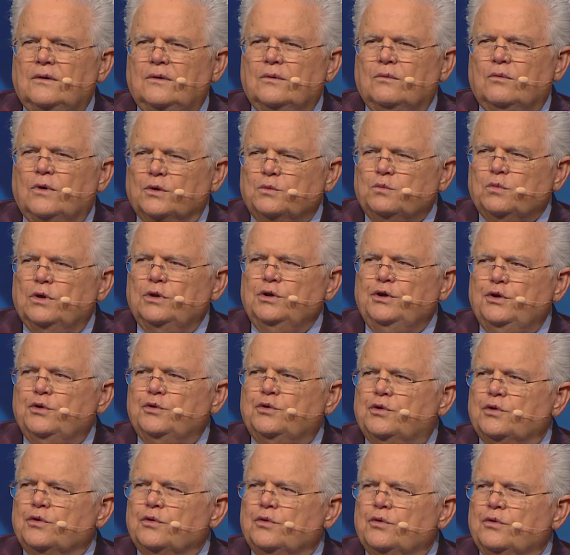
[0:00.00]
What will you
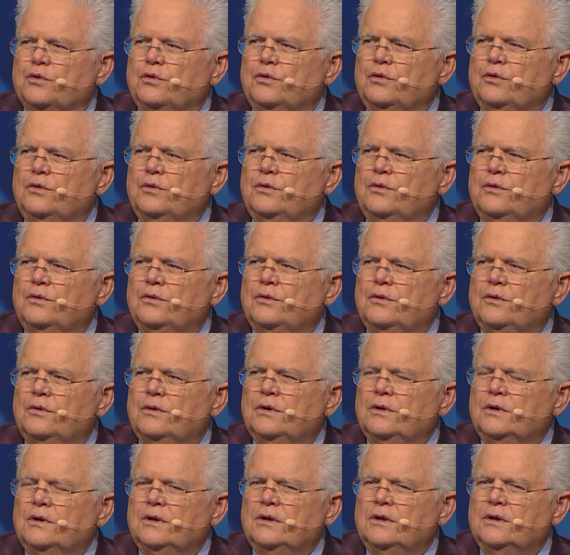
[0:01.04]
do?
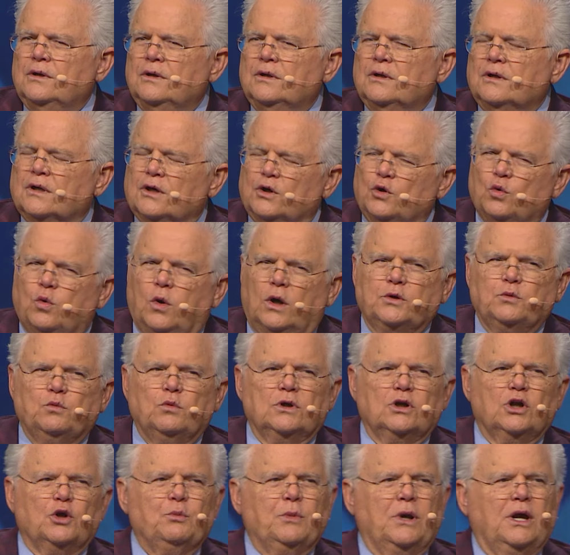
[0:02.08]
And what
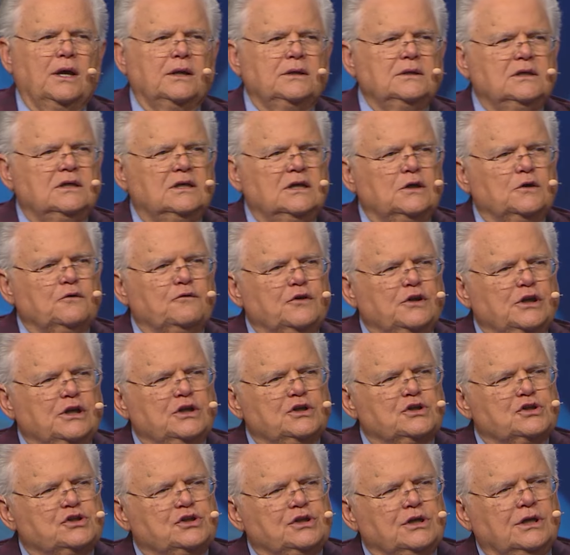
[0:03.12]
will a man give in
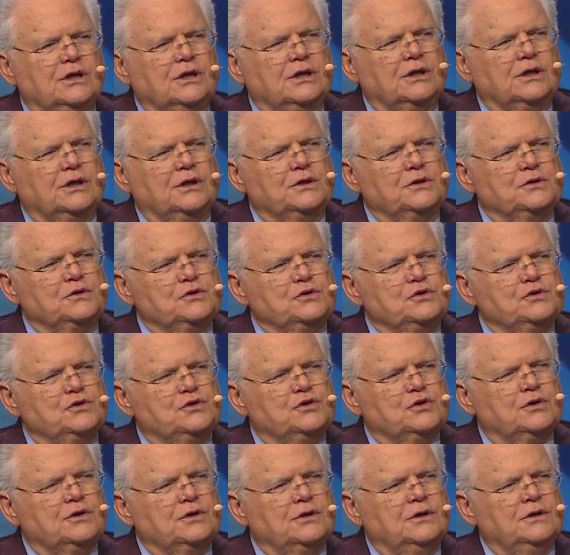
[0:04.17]

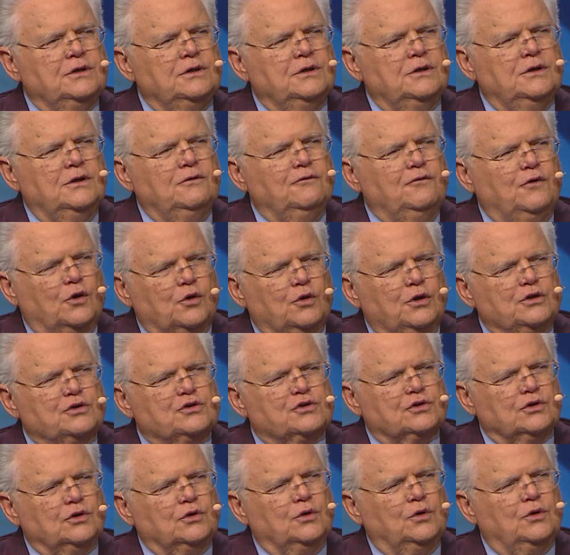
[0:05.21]
exchange for his
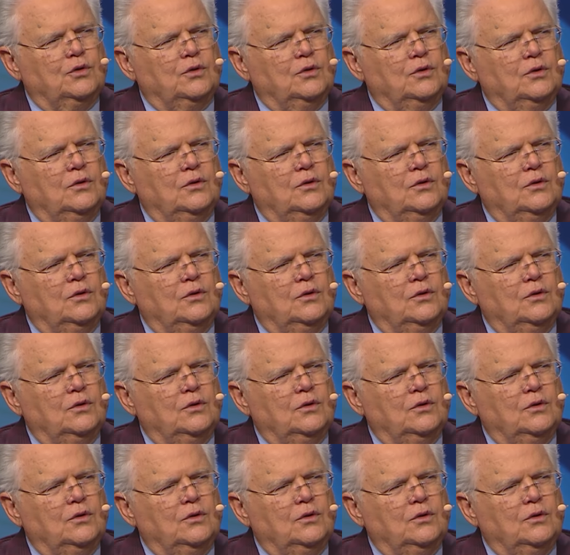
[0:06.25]
soul?